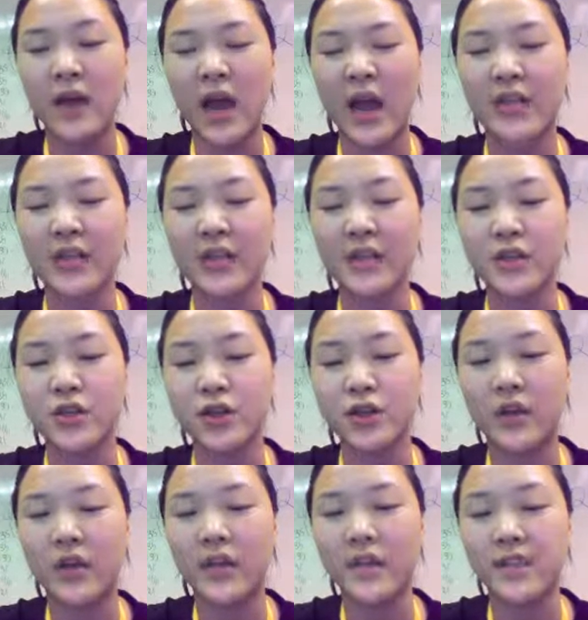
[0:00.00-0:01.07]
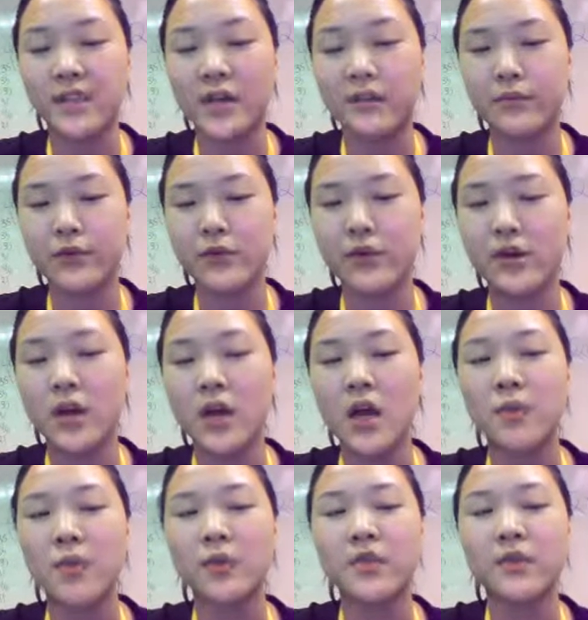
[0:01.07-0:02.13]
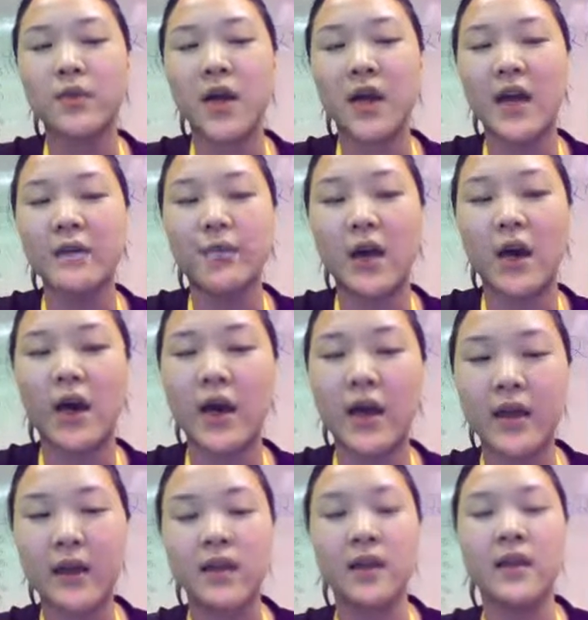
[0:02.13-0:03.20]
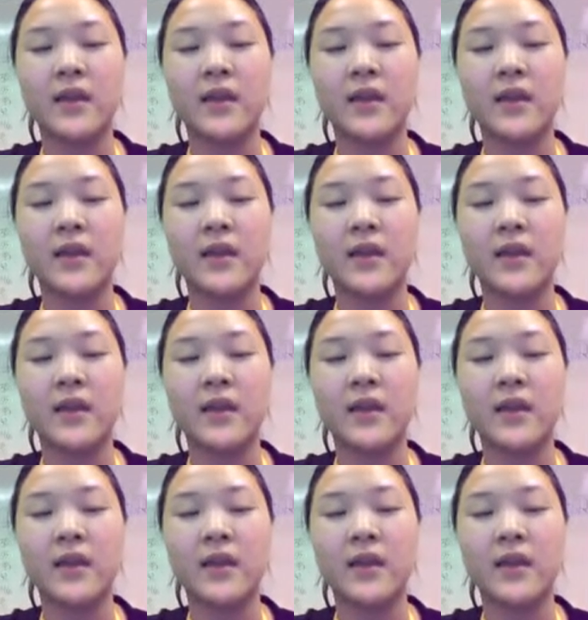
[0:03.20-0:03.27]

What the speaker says: I then took this number, multiplied by,